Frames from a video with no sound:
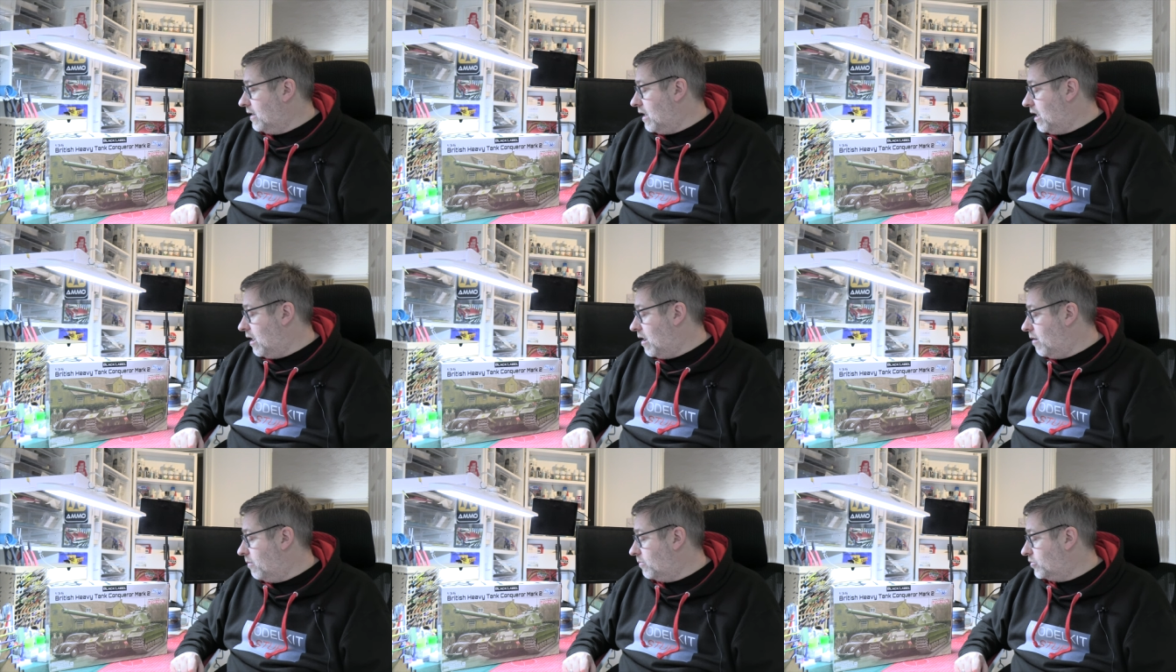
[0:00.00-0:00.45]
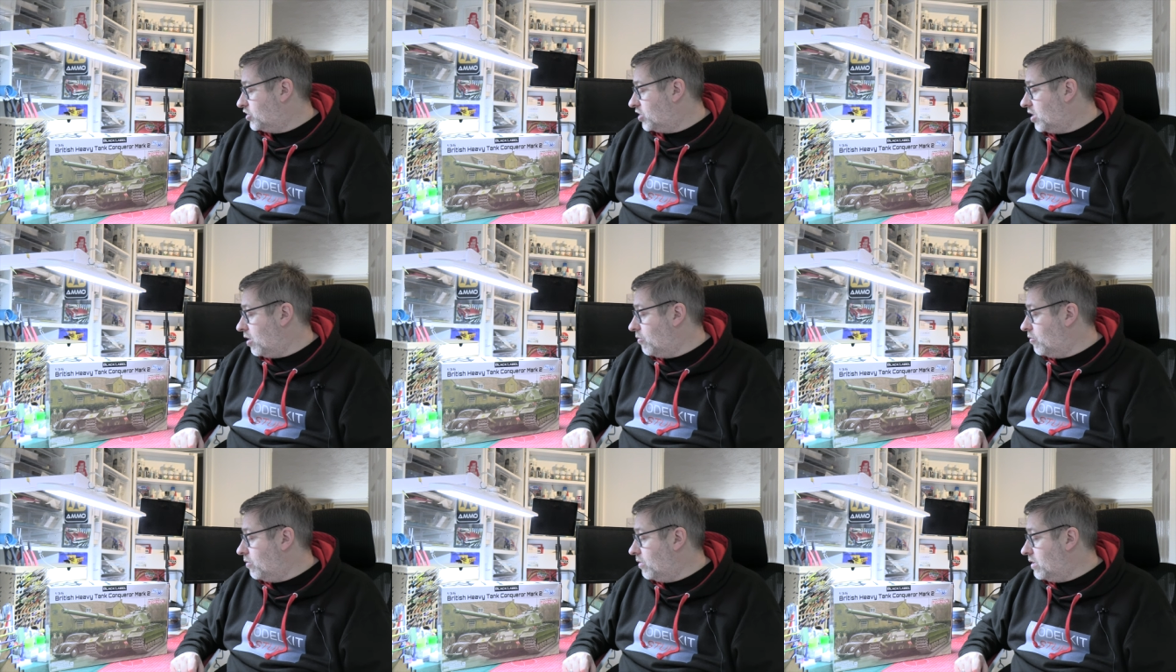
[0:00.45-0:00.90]
Um,
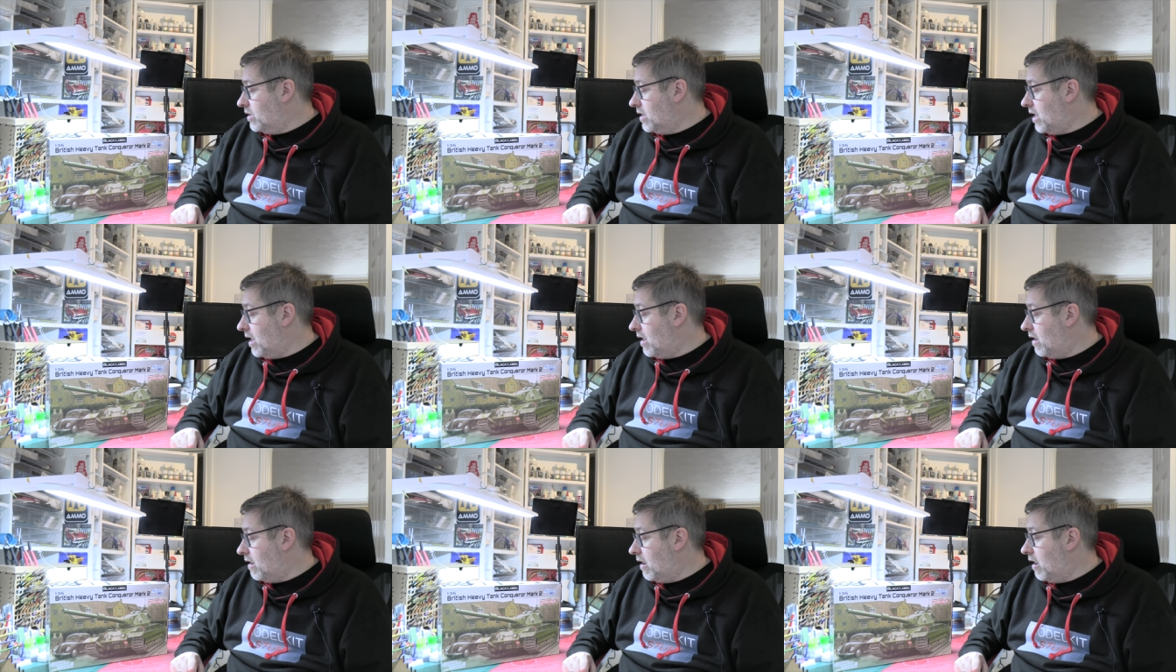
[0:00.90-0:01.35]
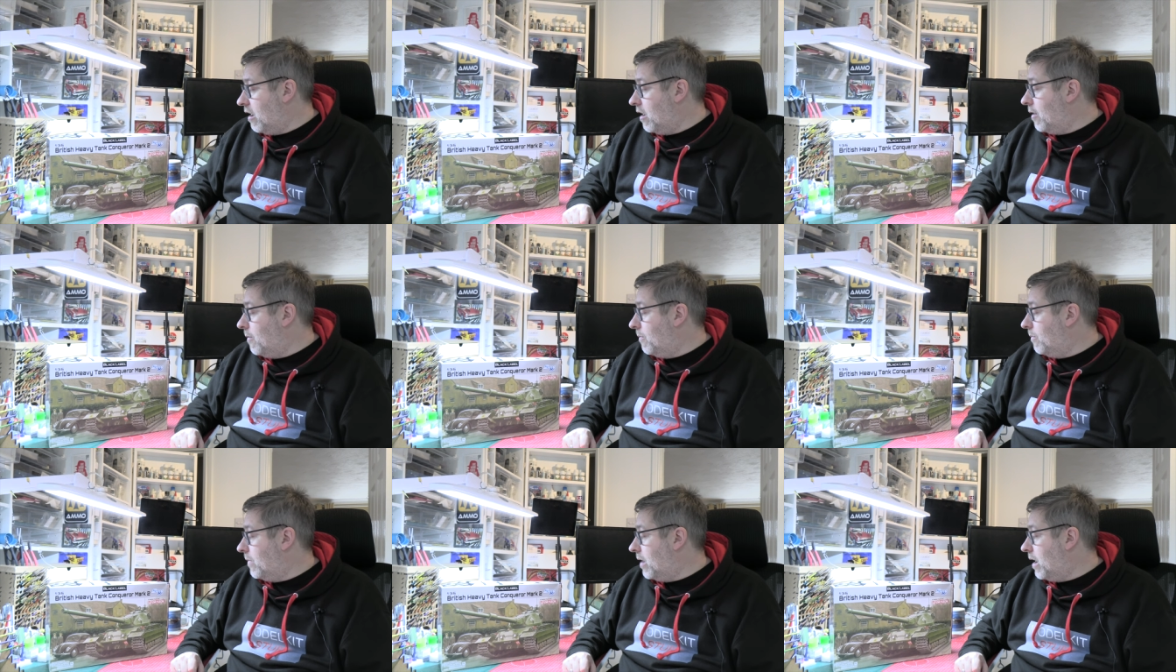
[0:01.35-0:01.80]
so yeah,
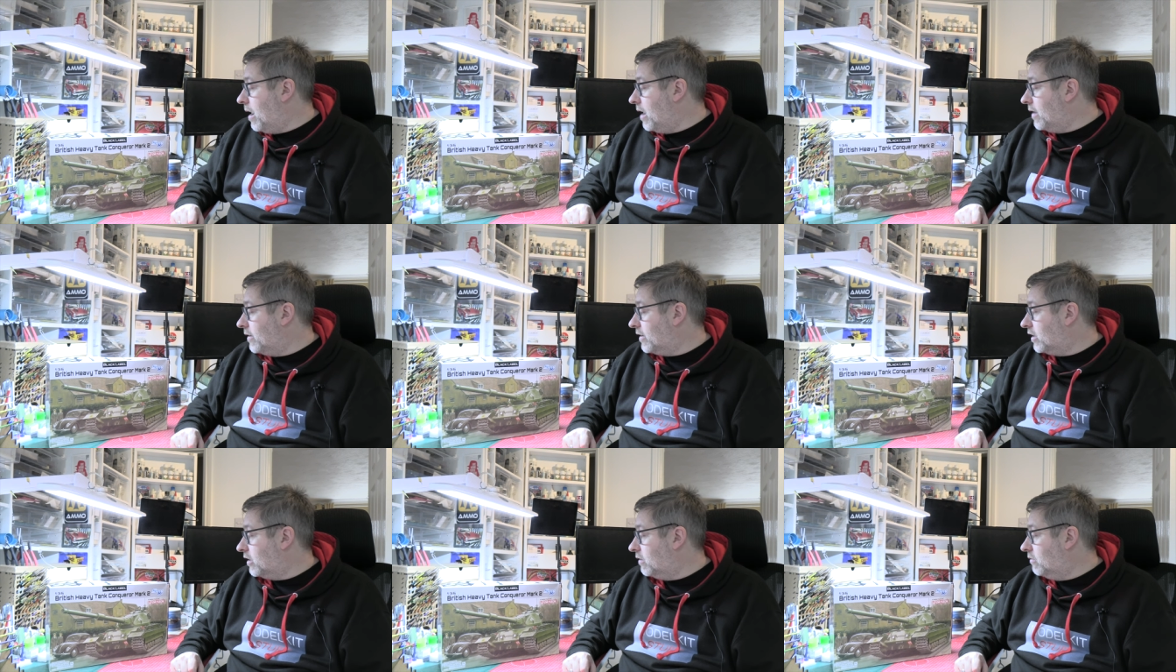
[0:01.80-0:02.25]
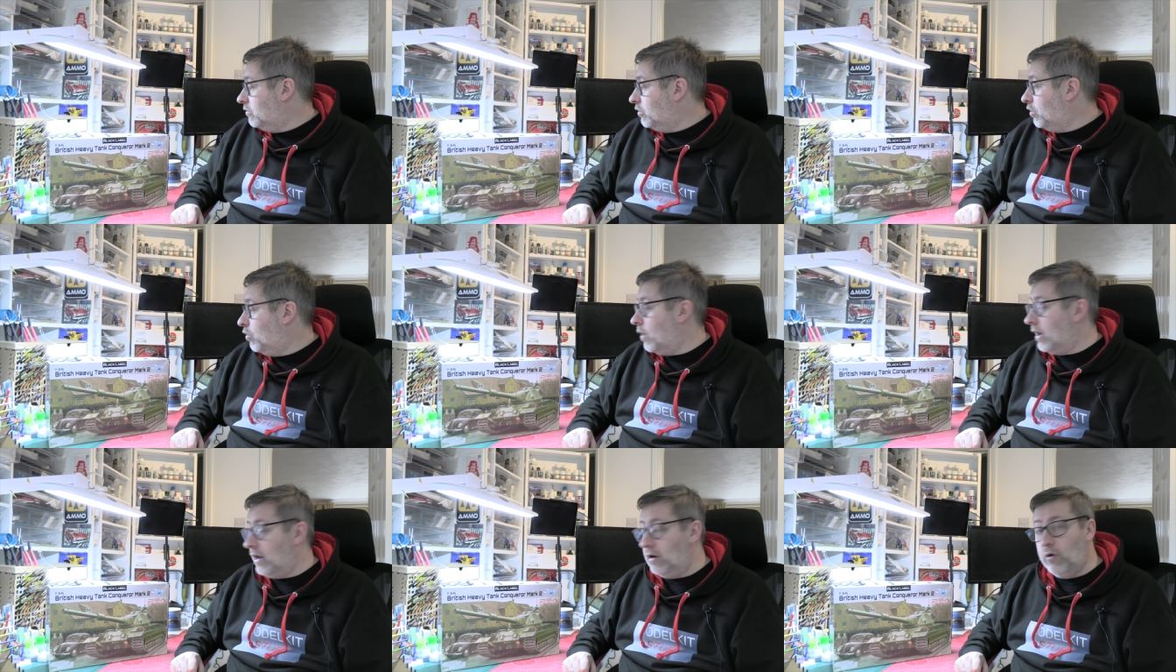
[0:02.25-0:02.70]
um, I had a
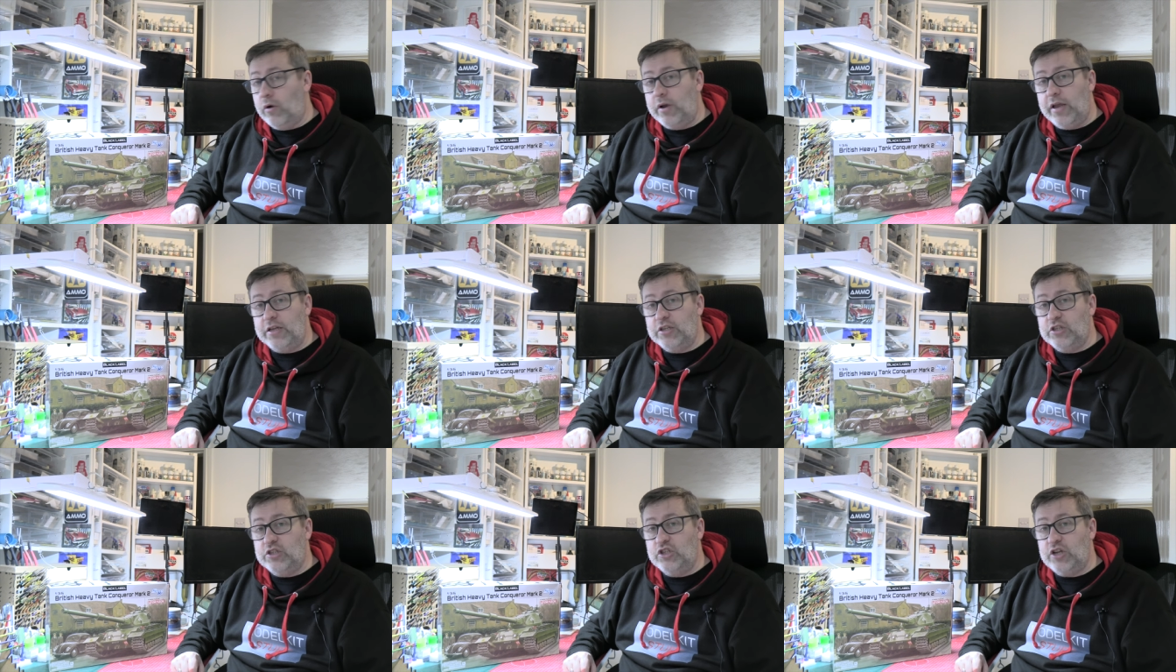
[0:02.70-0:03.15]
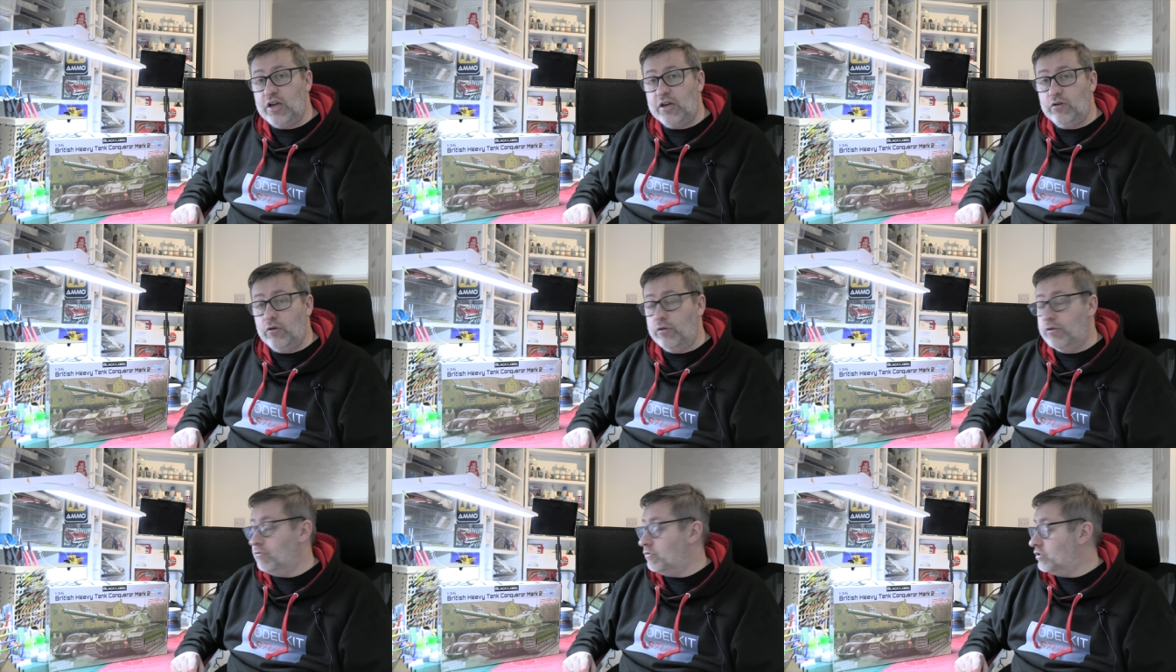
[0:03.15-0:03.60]
quick look in to check
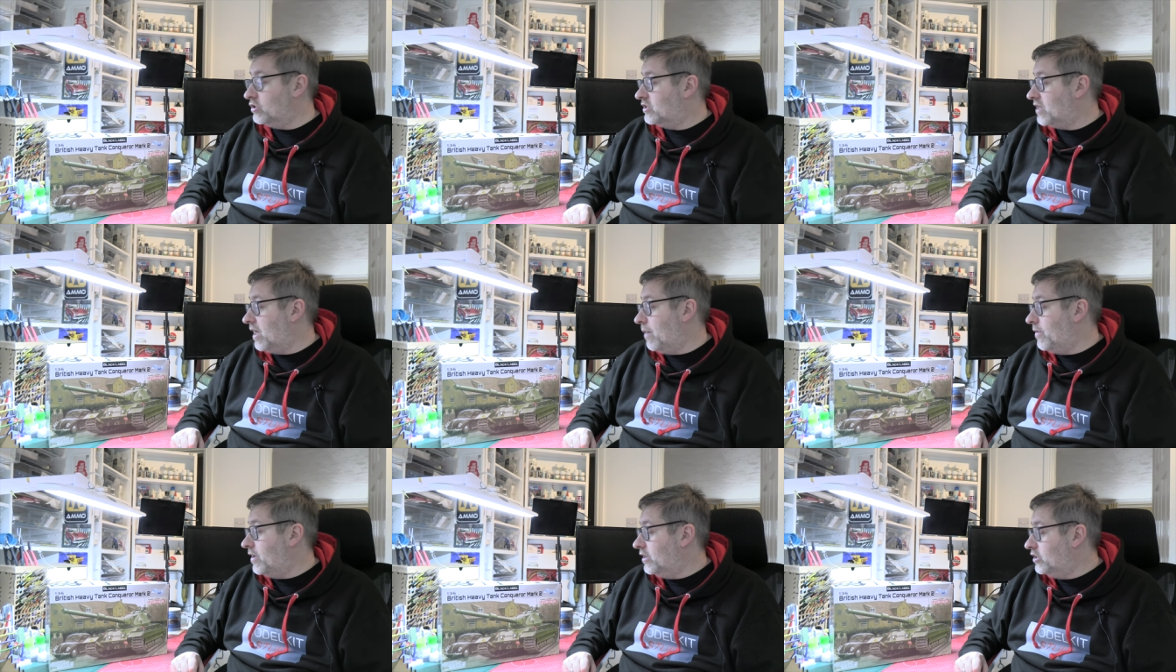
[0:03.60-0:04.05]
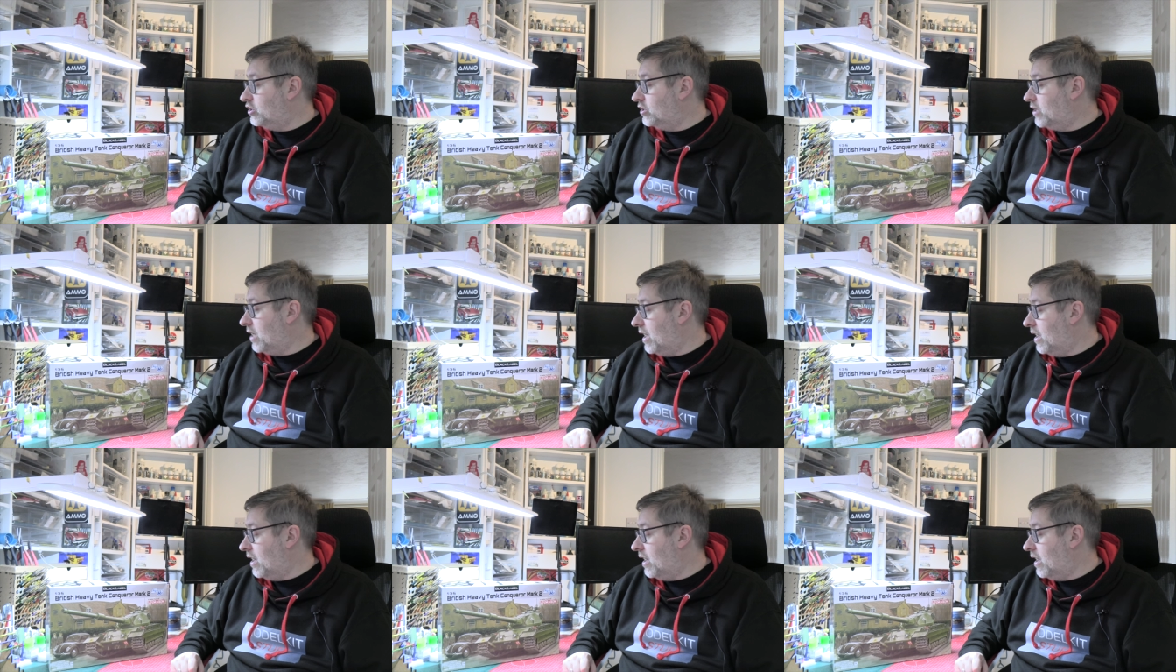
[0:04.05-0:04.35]
nothing was damaged,